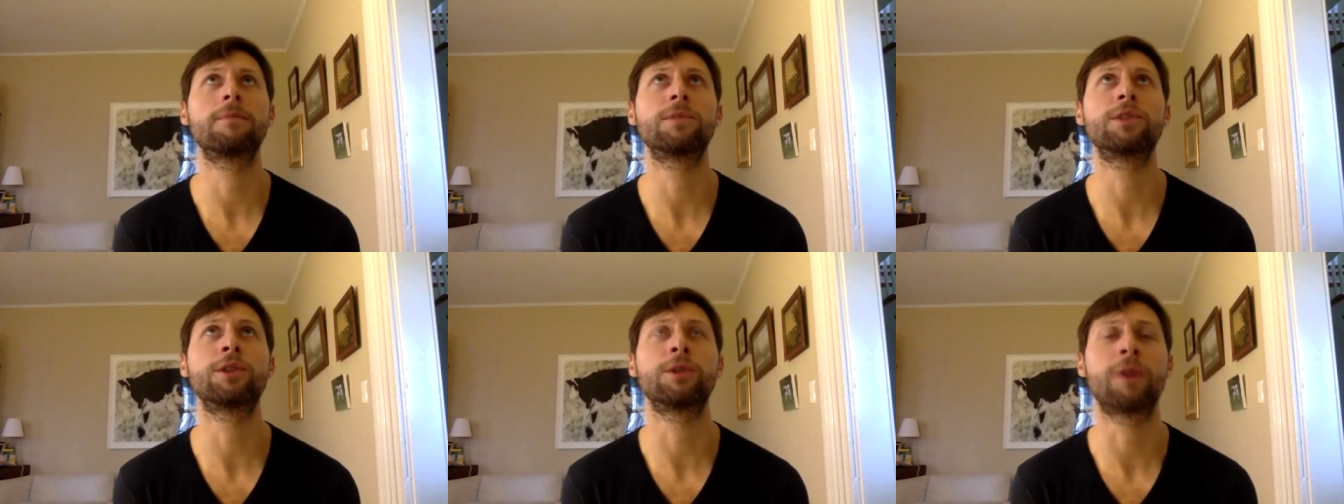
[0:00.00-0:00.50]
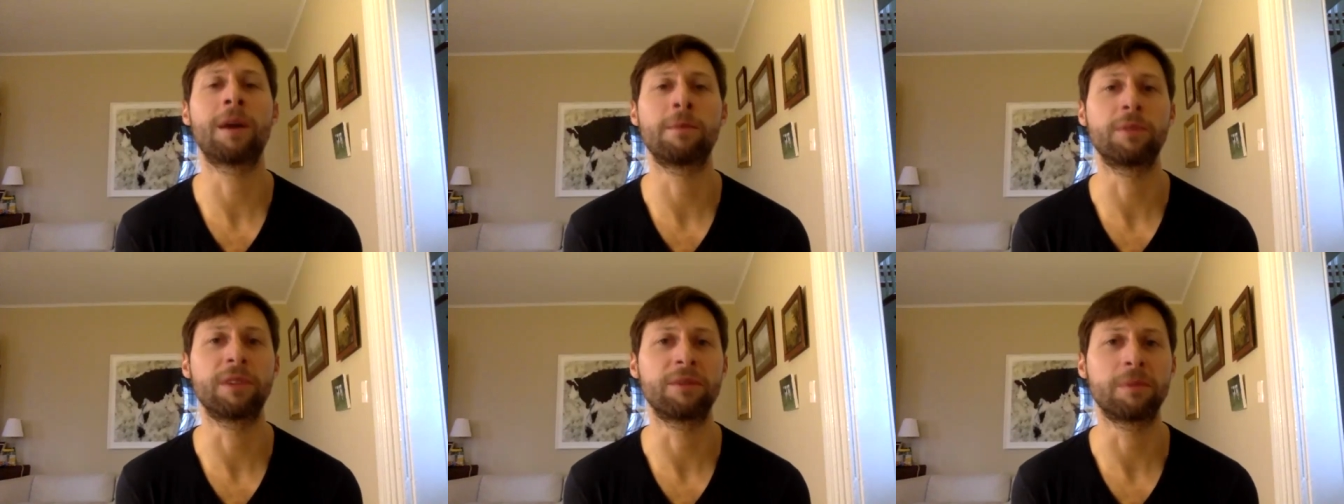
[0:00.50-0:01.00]
too
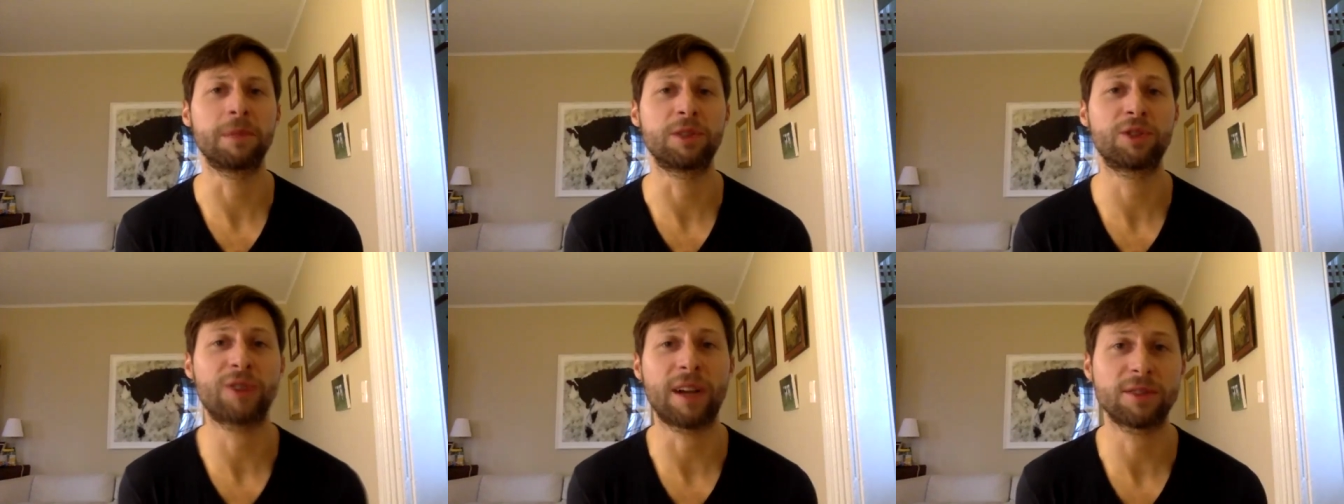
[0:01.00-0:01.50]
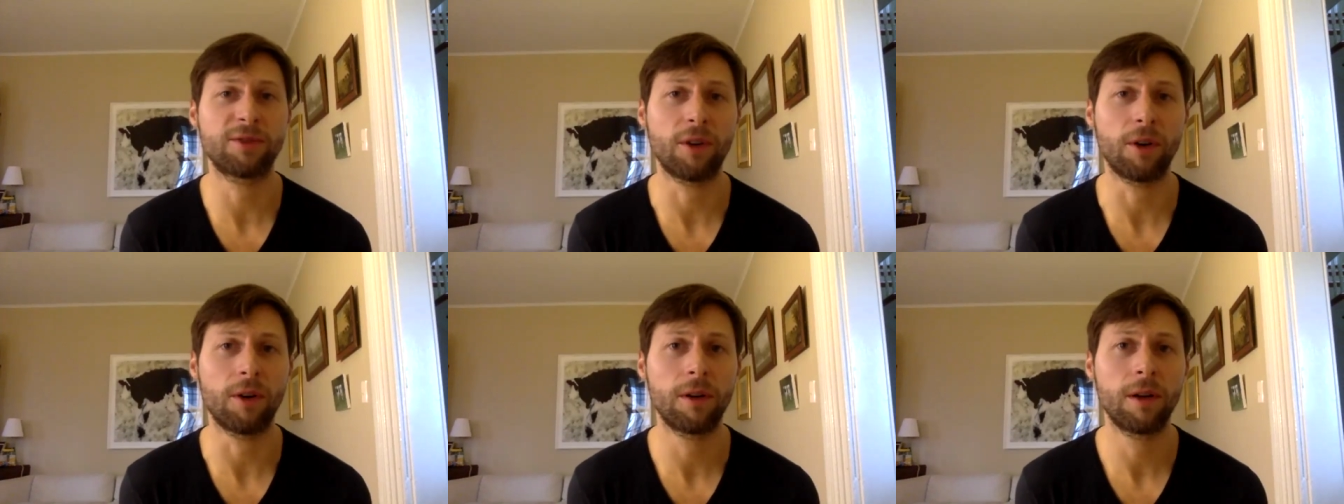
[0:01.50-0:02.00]
unbelievably
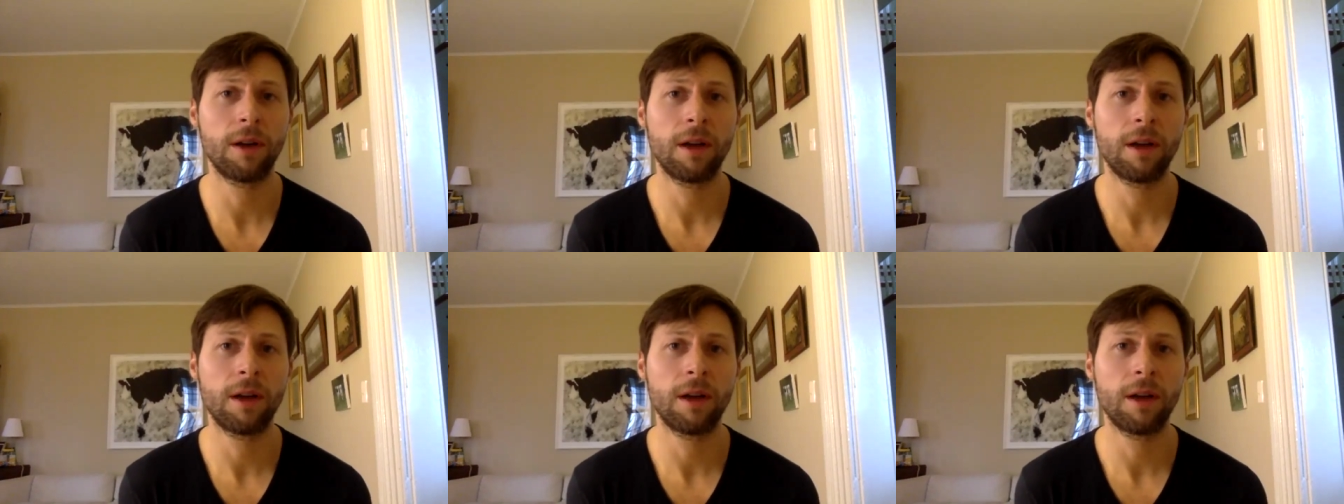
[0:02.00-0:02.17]
stressful